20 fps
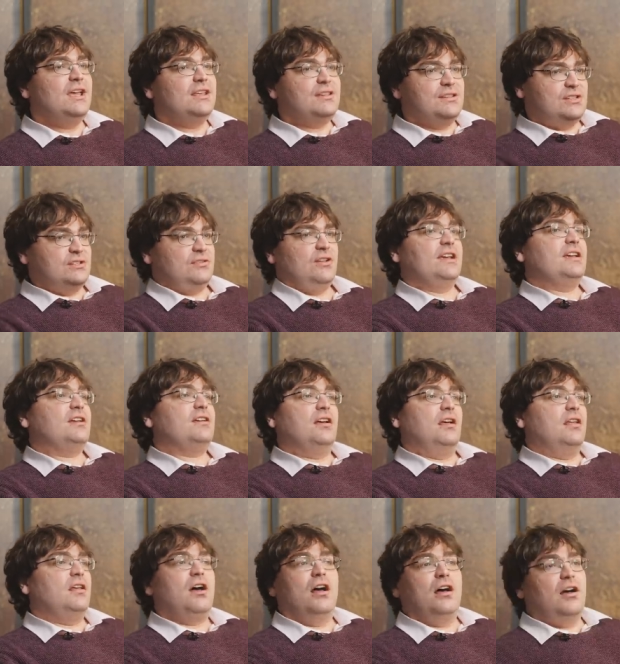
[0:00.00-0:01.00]
this is like,
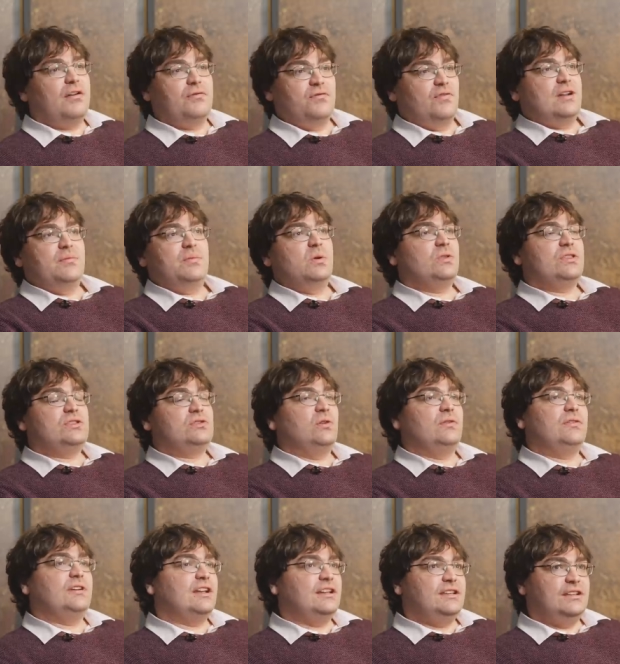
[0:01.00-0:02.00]
I haven't read a book this
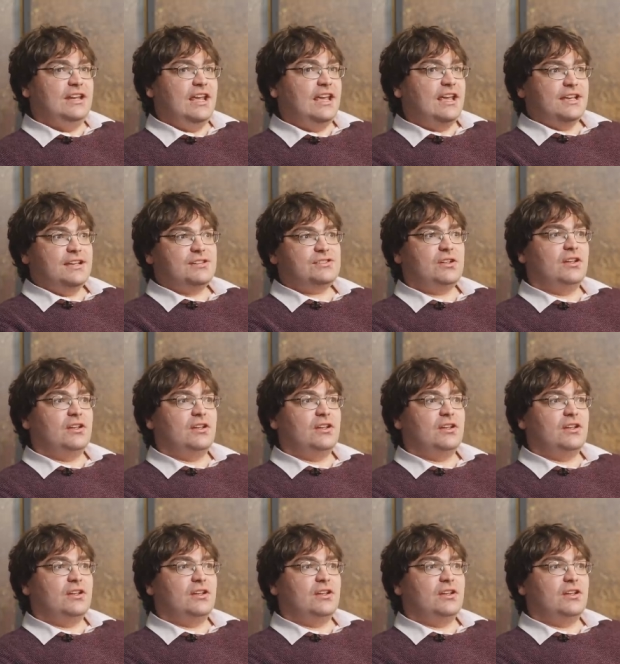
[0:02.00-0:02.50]
good in years.